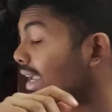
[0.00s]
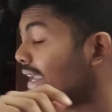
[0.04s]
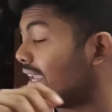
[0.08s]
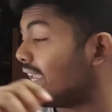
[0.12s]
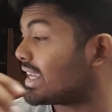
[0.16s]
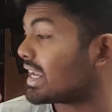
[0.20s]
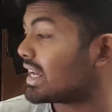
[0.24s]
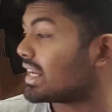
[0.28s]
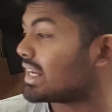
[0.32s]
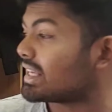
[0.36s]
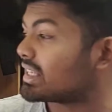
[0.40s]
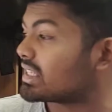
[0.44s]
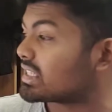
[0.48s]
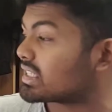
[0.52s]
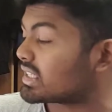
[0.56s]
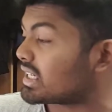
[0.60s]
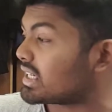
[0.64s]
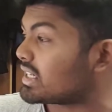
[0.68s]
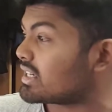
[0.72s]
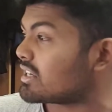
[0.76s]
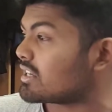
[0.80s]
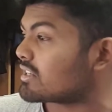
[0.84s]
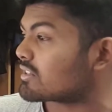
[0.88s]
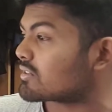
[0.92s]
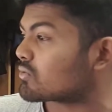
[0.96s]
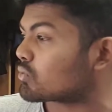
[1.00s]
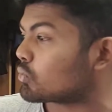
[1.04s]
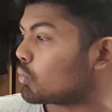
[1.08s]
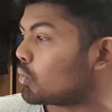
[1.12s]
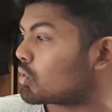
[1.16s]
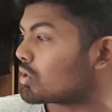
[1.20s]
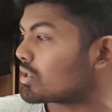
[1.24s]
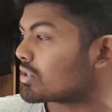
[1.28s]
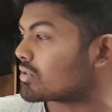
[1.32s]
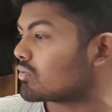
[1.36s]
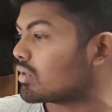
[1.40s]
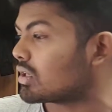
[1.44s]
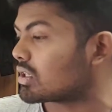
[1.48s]
he can extend his
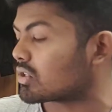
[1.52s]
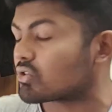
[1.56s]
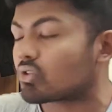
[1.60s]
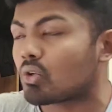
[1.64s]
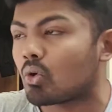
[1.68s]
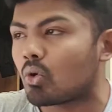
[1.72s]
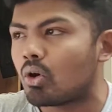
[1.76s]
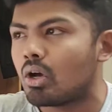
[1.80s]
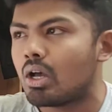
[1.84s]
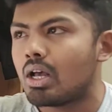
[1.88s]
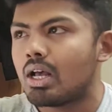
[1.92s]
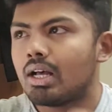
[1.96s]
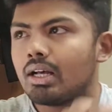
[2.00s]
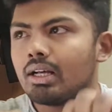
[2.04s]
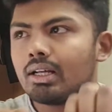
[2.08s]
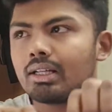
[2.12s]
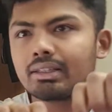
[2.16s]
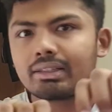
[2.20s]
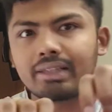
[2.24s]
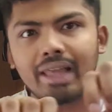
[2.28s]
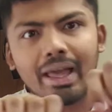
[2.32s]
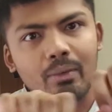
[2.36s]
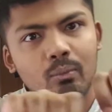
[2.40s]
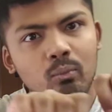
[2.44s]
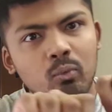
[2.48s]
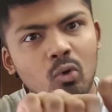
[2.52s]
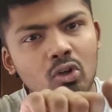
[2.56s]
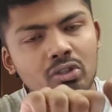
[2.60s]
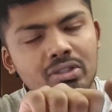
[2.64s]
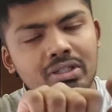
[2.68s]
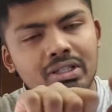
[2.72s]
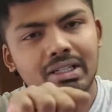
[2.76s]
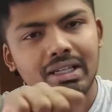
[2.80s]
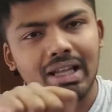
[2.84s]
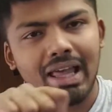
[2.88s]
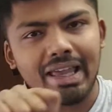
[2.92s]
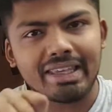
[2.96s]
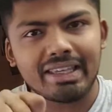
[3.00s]
sword as well. So that
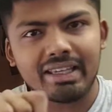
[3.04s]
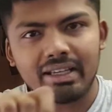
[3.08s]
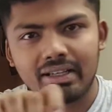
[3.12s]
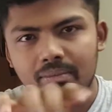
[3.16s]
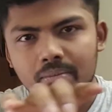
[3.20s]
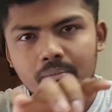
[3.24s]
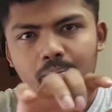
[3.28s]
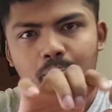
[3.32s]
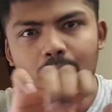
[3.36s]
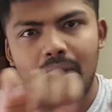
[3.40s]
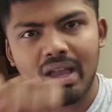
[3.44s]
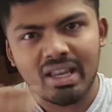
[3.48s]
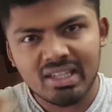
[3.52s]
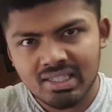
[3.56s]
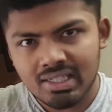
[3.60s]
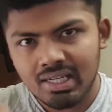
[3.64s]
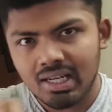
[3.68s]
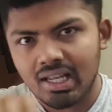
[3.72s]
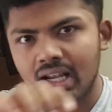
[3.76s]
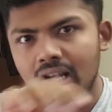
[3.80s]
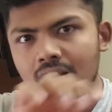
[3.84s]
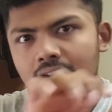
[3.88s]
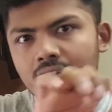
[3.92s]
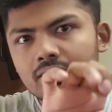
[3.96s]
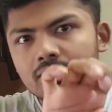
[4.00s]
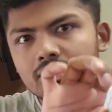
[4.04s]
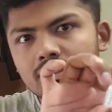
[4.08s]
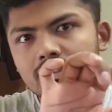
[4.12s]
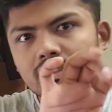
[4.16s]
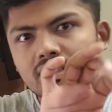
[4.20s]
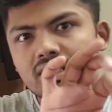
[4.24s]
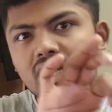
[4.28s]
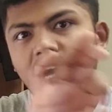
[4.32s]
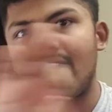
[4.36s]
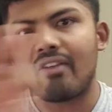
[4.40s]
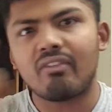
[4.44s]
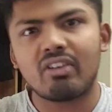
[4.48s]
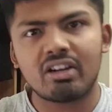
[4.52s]
wasn't like a metal
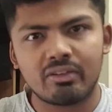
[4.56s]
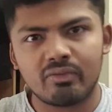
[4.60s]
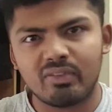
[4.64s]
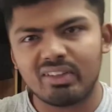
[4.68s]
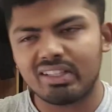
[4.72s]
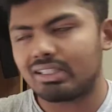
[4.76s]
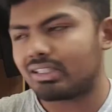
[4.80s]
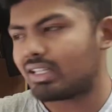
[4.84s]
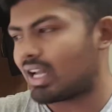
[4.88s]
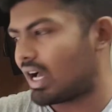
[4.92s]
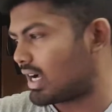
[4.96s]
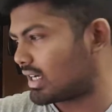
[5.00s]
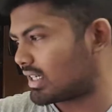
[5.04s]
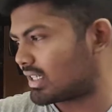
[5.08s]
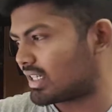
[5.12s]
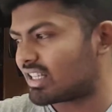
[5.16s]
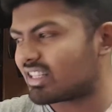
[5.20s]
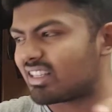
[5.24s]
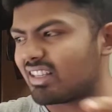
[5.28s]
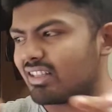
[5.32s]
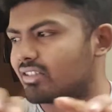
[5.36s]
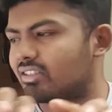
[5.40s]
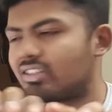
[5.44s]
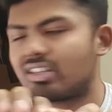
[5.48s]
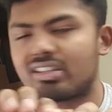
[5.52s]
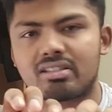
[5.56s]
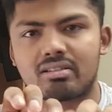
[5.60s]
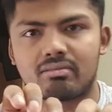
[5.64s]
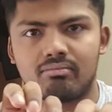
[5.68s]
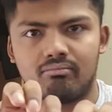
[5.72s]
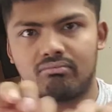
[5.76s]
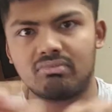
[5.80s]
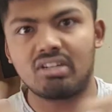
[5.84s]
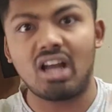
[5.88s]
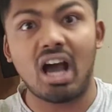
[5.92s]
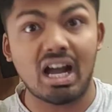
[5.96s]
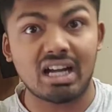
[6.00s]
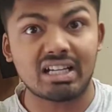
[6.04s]
covered with darkness. It's
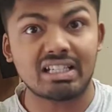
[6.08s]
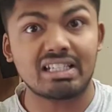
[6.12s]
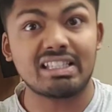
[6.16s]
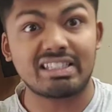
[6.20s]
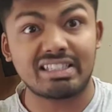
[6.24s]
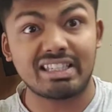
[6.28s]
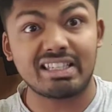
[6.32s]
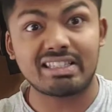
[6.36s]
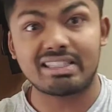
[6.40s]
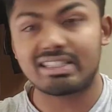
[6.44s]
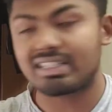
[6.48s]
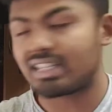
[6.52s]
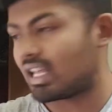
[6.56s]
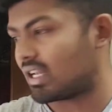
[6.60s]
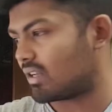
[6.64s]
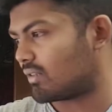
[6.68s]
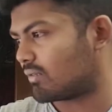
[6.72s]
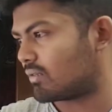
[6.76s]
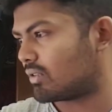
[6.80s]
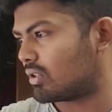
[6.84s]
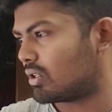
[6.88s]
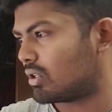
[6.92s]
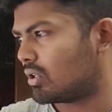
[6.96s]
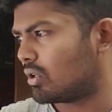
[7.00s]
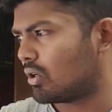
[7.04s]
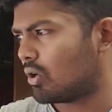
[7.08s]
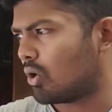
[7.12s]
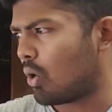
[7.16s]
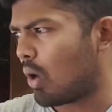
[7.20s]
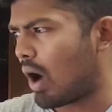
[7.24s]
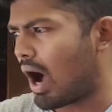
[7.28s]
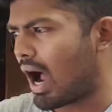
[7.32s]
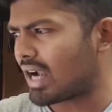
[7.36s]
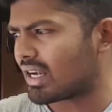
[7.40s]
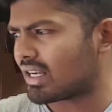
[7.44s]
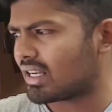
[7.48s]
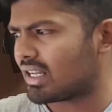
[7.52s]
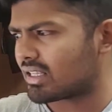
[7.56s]
just darkness itself. Or
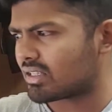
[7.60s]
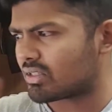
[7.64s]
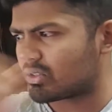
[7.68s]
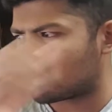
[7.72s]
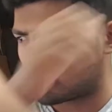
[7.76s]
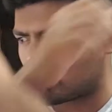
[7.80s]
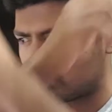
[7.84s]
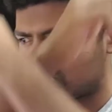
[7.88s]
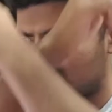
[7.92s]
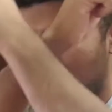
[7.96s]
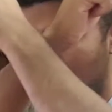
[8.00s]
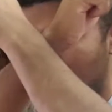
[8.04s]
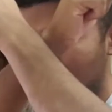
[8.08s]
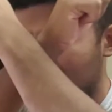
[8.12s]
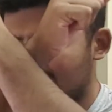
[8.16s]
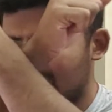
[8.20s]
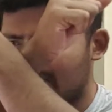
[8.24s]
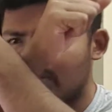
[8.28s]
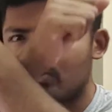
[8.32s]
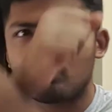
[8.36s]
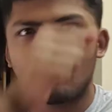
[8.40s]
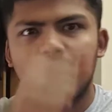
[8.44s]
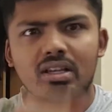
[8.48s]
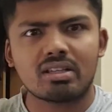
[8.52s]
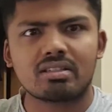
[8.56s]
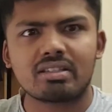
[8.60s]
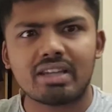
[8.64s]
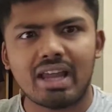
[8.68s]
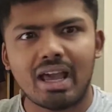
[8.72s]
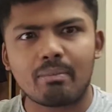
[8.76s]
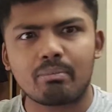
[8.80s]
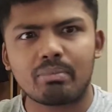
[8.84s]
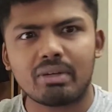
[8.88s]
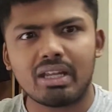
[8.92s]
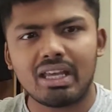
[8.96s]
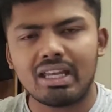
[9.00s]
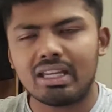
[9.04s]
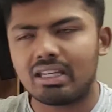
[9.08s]
unless those darkness was
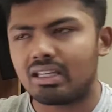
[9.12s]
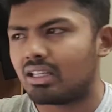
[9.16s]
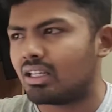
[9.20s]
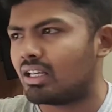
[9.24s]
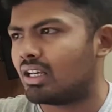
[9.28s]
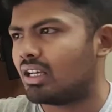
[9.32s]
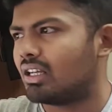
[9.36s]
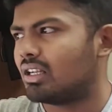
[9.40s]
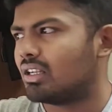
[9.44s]
stabbed in,